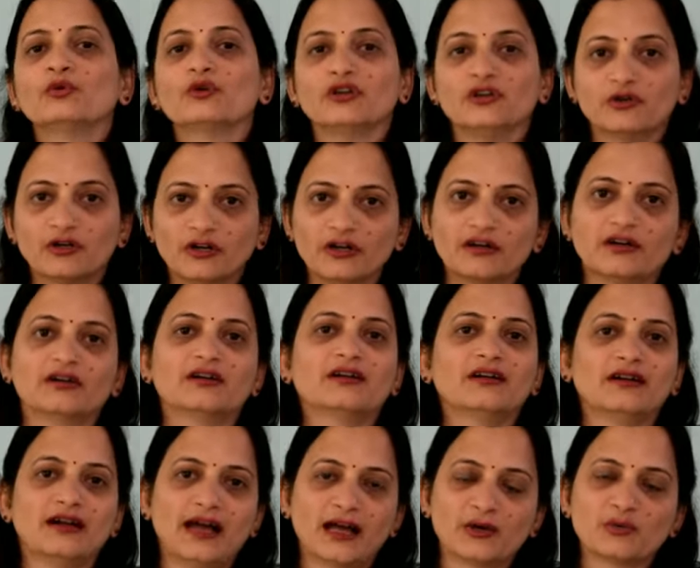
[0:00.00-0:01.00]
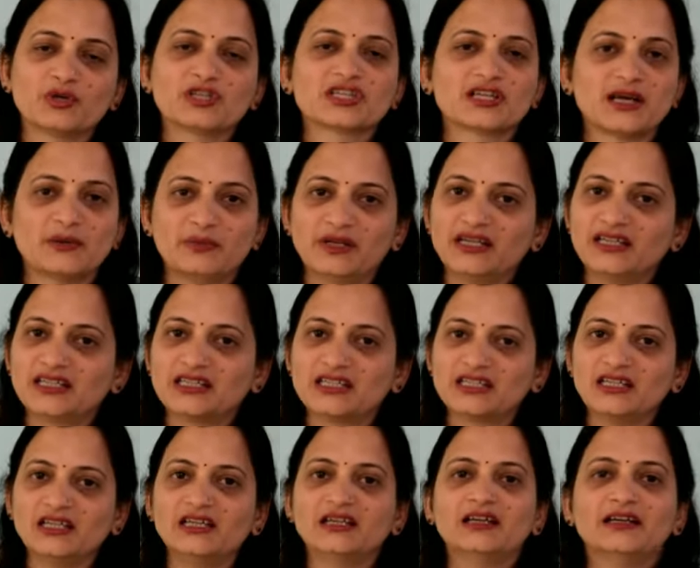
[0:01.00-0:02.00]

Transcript: your language ability